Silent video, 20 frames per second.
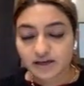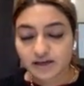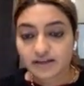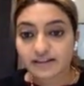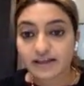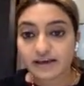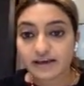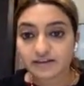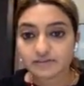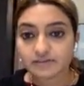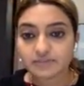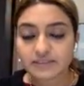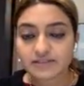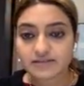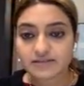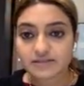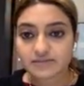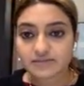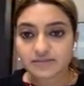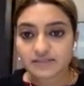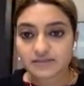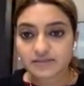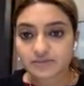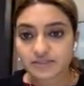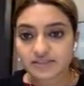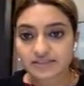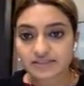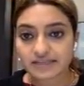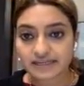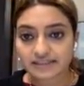Now, the participants that were
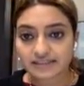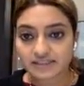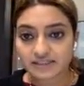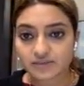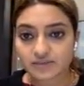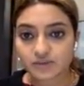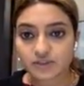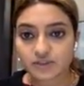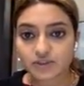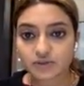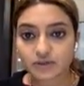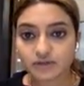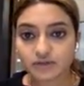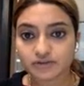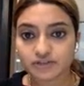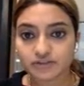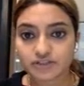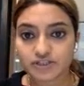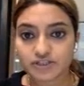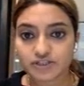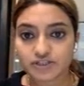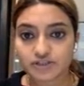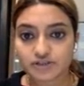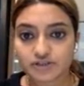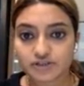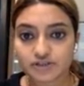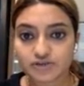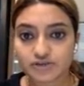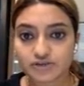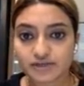selected were 200
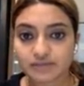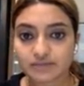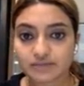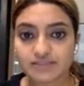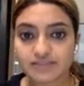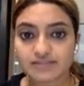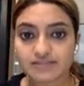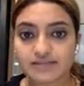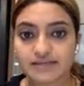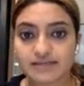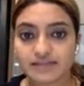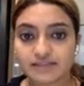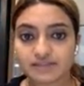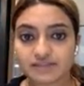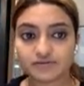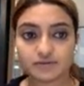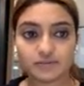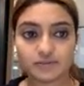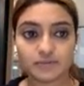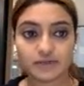students randomly selected from